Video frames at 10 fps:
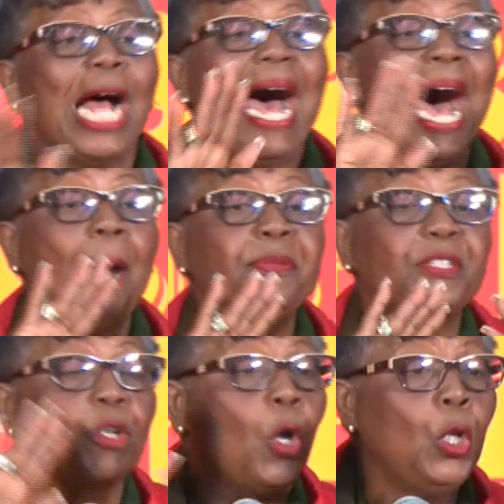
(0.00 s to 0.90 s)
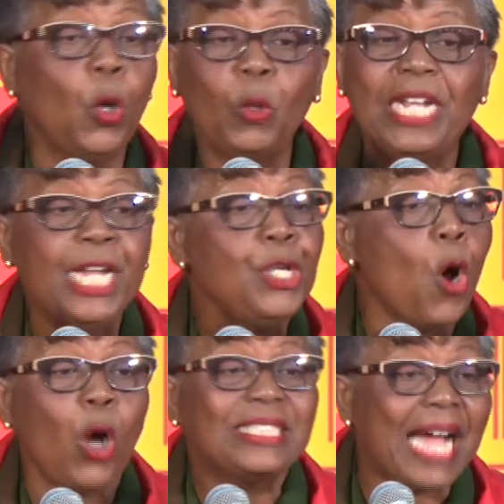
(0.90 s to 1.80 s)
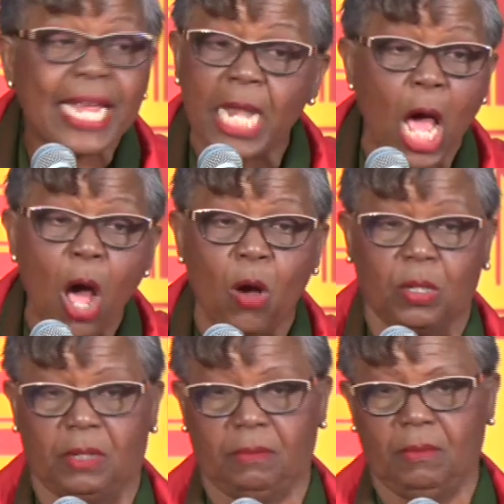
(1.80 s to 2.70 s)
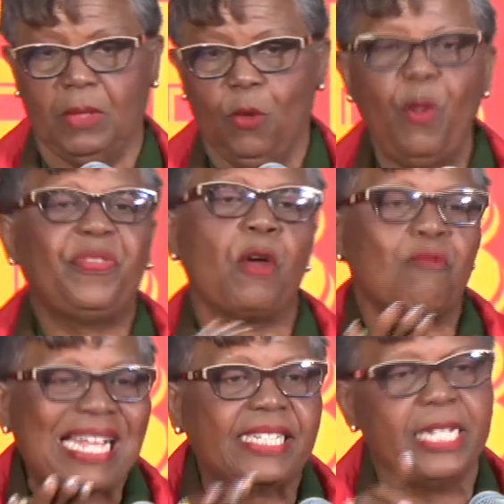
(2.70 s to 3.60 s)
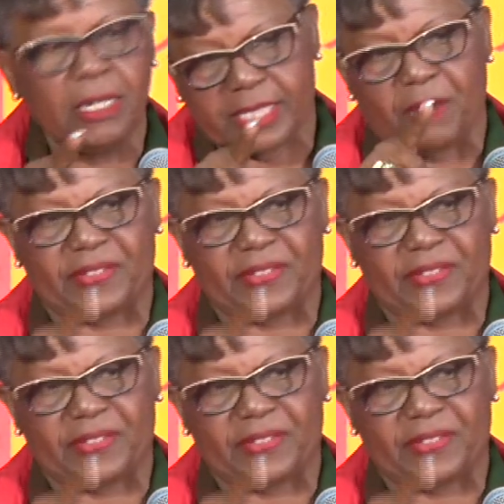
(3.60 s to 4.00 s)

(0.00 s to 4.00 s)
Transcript: Absolutely no dialogue with the residents of